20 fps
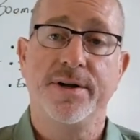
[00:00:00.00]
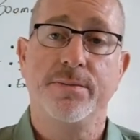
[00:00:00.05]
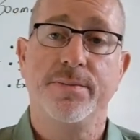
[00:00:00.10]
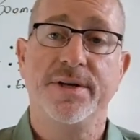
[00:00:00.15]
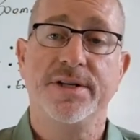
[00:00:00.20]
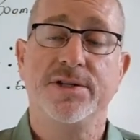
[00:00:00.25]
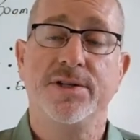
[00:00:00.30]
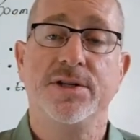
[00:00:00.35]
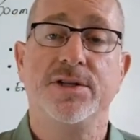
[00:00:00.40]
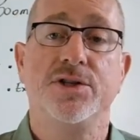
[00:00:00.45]

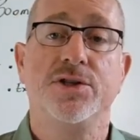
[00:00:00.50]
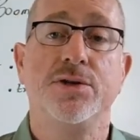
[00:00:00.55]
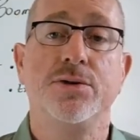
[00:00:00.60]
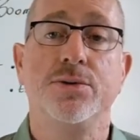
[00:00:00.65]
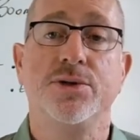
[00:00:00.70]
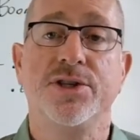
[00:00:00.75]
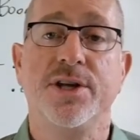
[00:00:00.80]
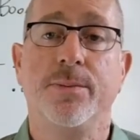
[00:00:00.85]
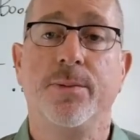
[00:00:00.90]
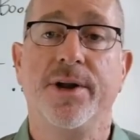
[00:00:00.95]
business to
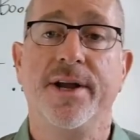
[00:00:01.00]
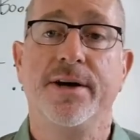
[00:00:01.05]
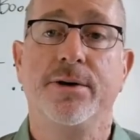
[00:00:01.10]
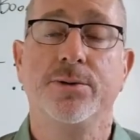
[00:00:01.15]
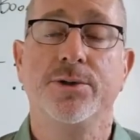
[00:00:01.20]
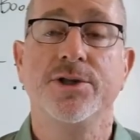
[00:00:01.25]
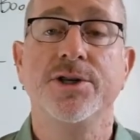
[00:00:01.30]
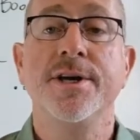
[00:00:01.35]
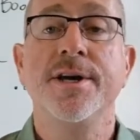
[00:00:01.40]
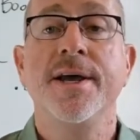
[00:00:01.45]
someone
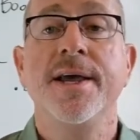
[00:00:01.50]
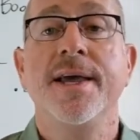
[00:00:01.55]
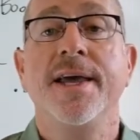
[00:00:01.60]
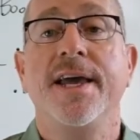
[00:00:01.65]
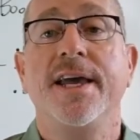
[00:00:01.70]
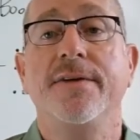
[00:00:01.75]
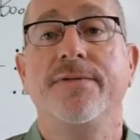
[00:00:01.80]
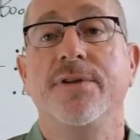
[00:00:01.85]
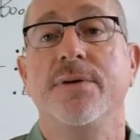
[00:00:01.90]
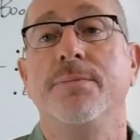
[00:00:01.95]
else,
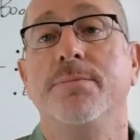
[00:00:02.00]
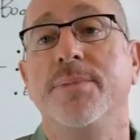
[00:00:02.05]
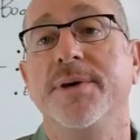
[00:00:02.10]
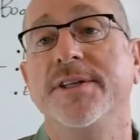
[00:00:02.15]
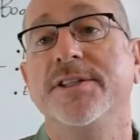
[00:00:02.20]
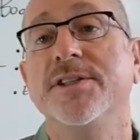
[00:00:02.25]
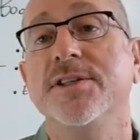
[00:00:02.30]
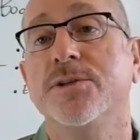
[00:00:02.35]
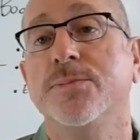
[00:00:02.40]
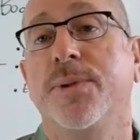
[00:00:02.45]
if the
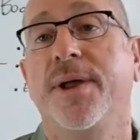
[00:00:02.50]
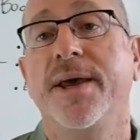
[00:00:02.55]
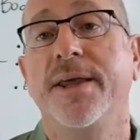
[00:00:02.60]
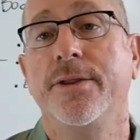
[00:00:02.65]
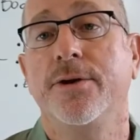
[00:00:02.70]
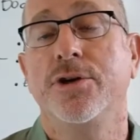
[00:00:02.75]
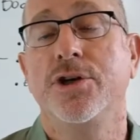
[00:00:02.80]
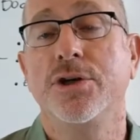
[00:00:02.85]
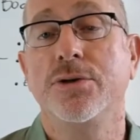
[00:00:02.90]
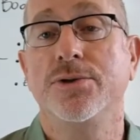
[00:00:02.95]
business plan
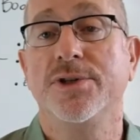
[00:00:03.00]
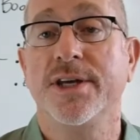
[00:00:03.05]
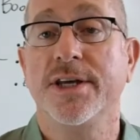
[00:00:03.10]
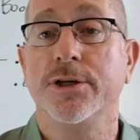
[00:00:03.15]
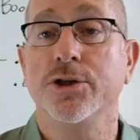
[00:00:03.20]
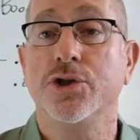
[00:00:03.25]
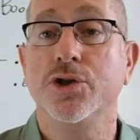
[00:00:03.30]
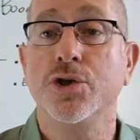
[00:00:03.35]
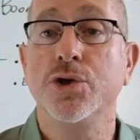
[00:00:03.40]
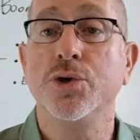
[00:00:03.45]
they're using
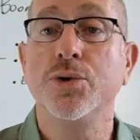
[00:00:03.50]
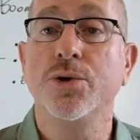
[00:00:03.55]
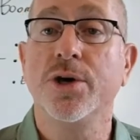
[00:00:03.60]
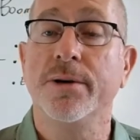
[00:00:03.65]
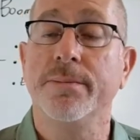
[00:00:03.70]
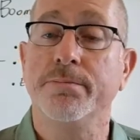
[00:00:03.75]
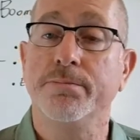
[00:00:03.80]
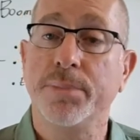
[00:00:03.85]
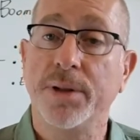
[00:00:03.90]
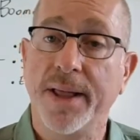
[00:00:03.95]
is too
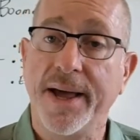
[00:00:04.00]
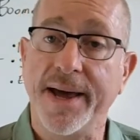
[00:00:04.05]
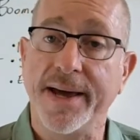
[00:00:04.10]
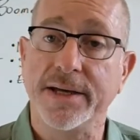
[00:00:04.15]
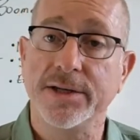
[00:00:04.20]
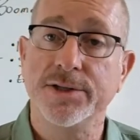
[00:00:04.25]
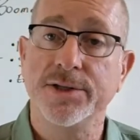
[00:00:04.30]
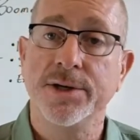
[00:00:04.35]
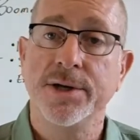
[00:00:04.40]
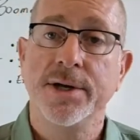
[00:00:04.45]

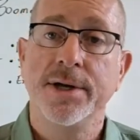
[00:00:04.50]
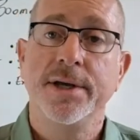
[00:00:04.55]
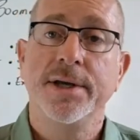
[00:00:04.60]
complex,